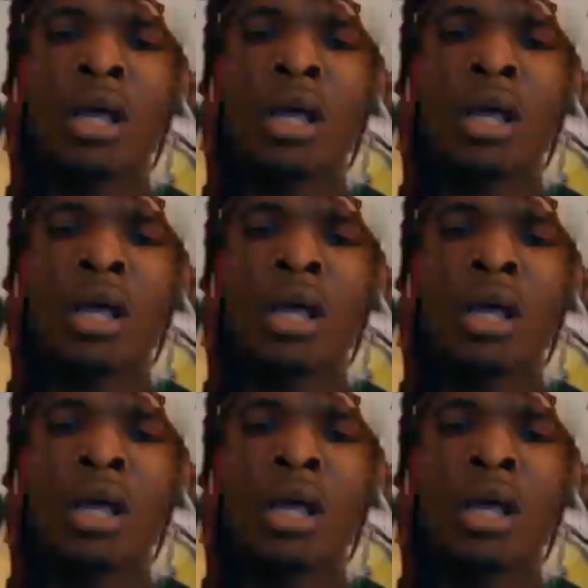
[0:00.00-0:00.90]

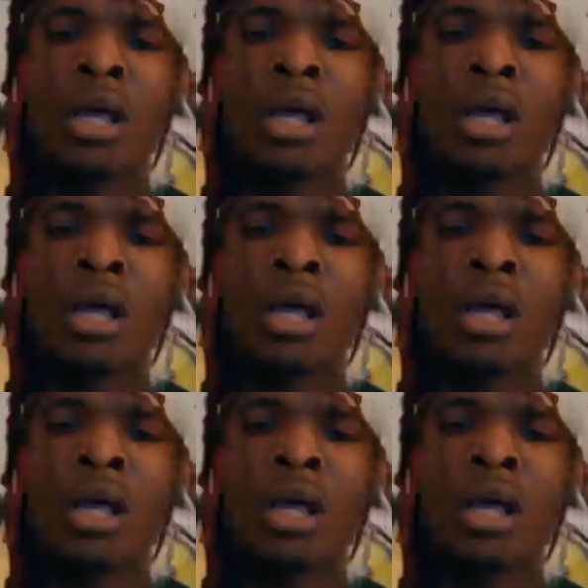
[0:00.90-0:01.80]

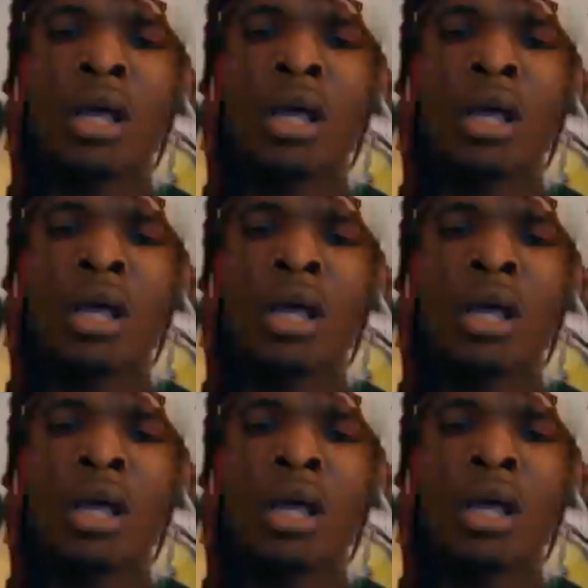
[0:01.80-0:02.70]

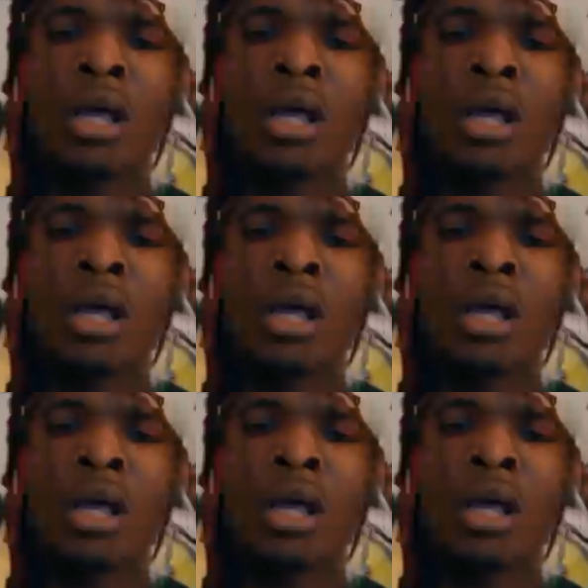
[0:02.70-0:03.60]

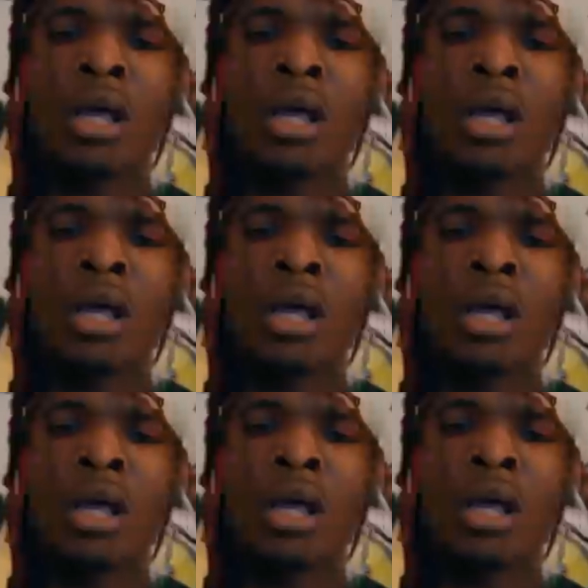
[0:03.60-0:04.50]

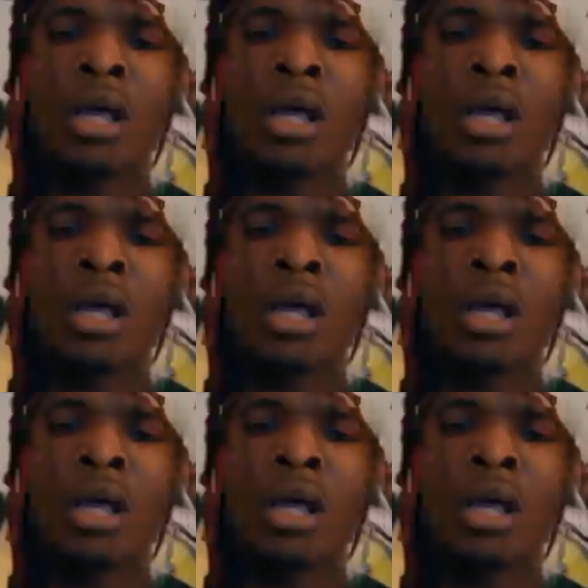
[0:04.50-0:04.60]
No words are spoken by the person on screen.